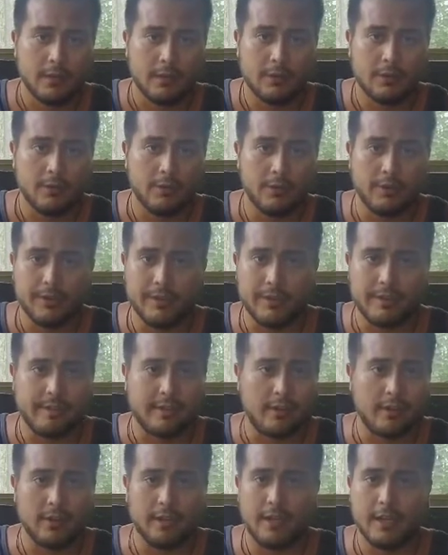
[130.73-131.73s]
you doing this
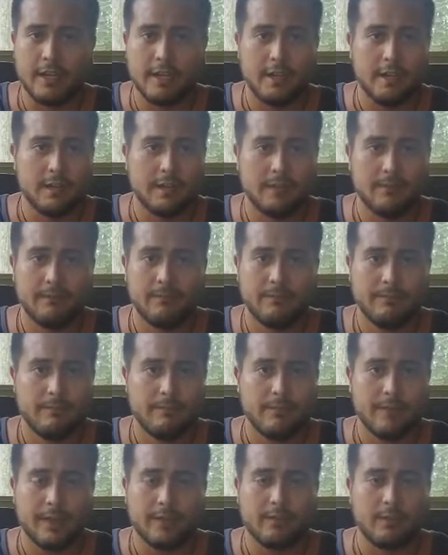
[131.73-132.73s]
all day,
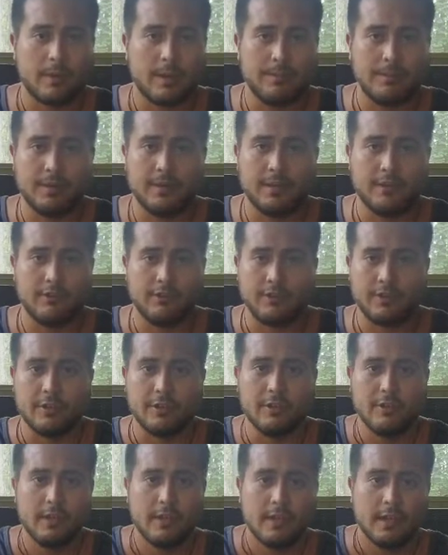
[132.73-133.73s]
that's
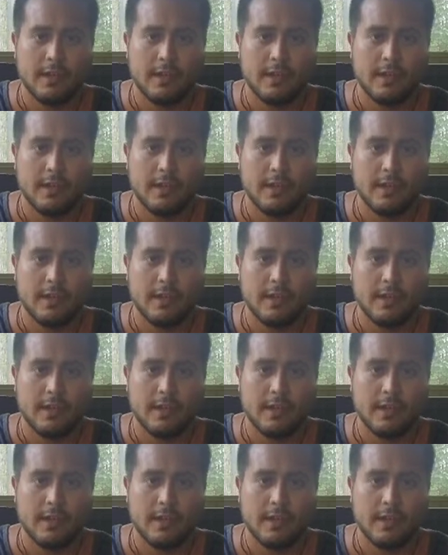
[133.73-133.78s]
repetition.